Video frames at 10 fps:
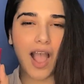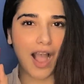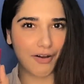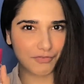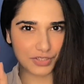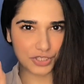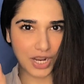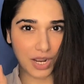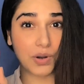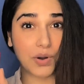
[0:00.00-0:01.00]
after a
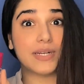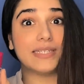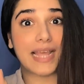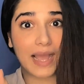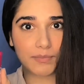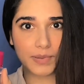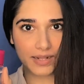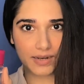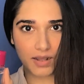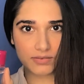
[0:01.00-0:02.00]
shower, on damp
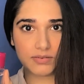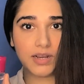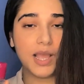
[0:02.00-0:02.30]
hair rather.